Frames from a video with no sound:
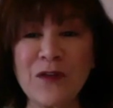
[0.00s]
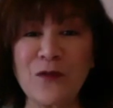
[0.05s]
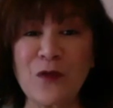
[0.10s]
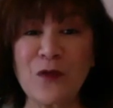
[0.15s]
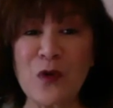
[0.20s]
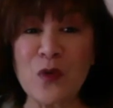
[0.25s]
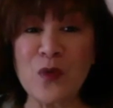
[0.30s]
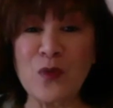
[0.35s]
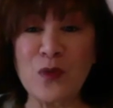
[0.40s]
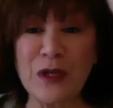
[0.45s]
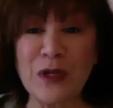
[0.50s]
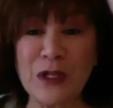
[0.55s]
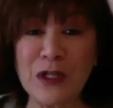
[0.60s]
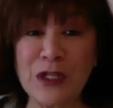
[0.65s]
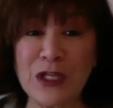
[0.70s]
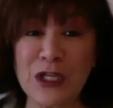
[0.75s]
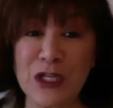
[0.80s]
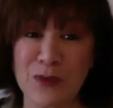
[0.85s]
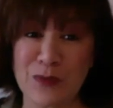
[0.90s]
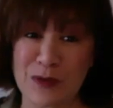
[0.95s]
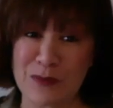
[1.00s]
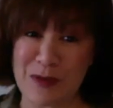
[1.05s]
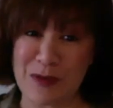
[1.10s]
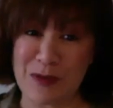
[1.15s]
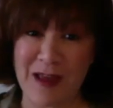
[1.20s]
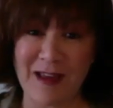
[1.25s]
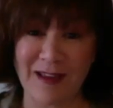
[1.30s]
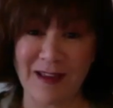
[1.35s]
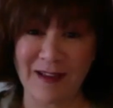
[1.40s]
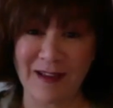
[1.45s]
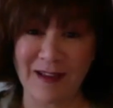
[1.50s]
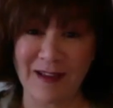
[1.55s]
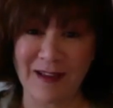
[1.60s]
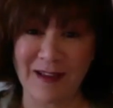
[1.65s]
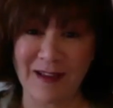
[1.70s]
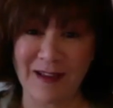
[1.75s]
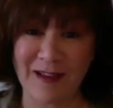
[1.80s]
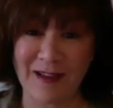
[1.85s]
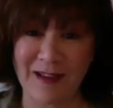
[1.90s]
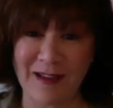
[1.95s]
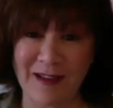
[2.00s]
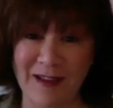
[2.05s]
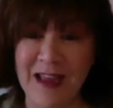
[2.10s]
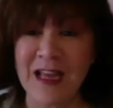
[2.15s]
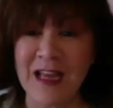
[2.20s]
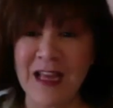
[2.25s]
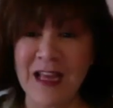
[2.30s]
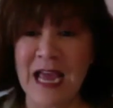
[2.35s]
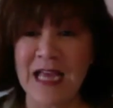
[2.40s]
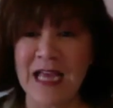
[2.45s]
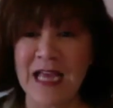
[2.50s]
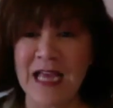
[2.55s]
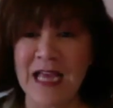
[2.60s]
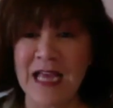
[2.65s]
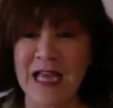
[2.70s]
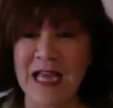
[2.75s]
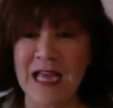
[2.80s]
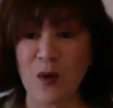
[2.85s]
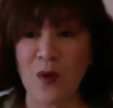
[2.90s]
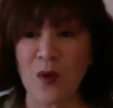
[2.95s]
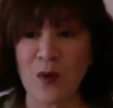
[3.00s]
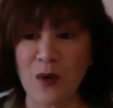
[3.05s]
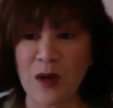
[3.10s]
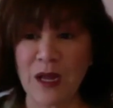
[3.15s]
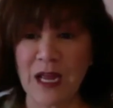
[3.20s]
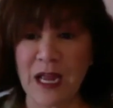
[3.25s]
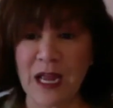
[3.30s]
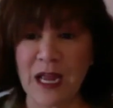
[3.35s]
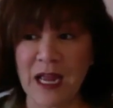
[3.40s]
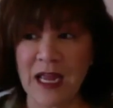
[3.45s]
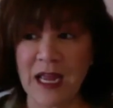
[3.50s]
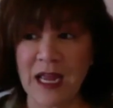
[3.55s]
for a real human being. And so